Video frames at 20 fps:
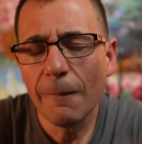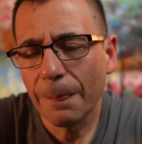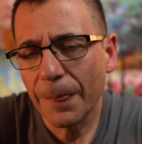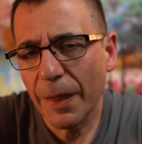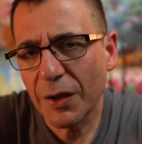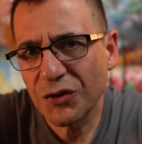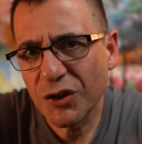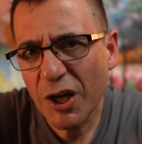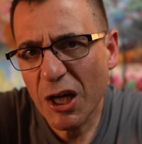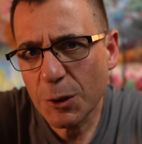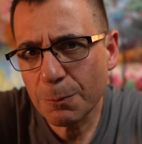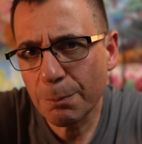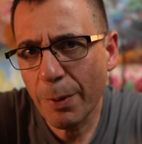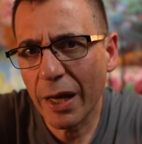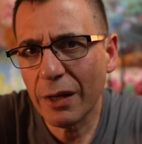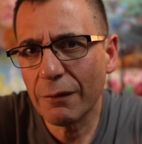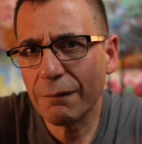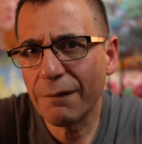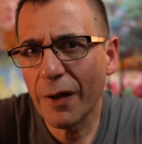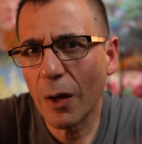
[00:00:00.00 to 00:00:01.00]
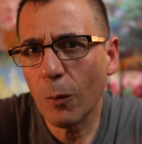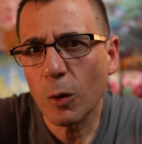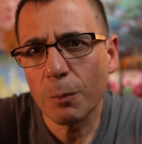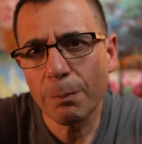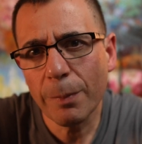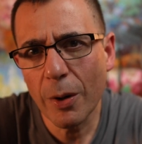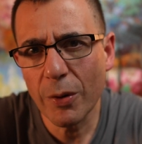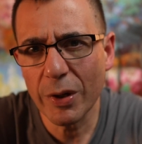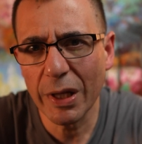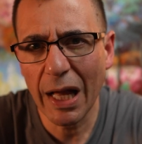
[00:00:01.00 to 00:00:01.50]
The chest pain felt with
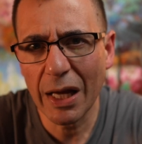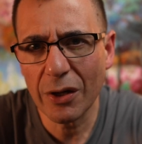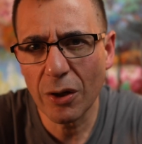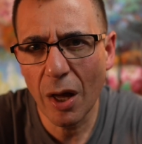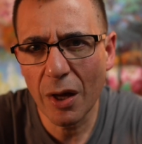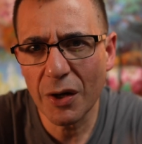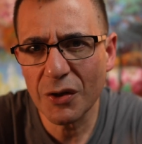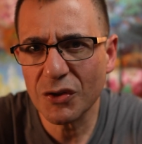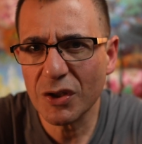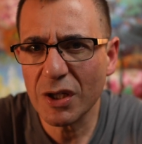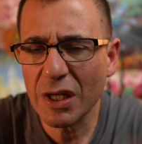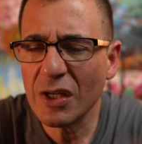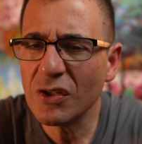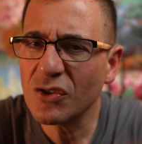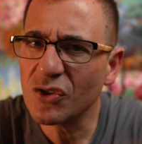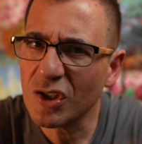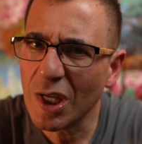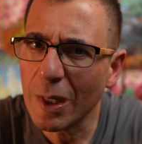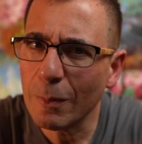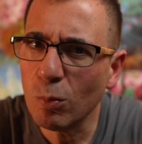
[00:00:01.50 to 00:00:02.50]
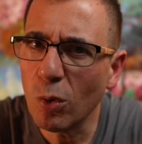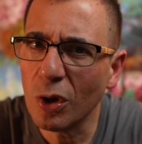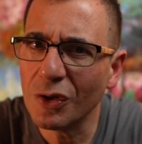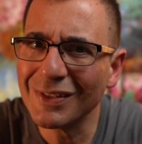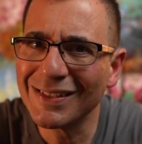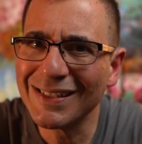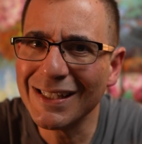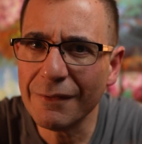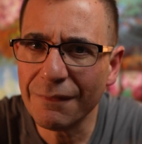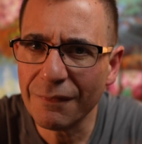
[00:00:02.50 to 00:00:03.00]
pericarditis is
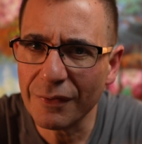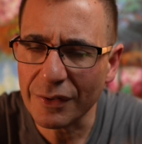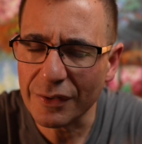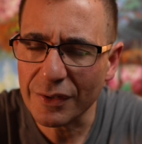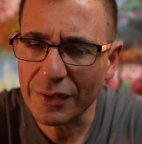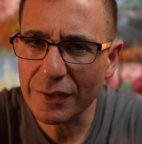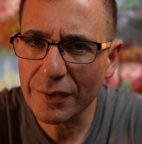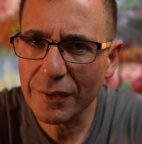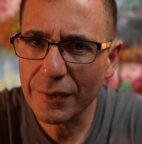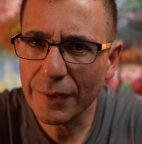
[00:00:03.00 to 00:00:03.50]
somewhat different.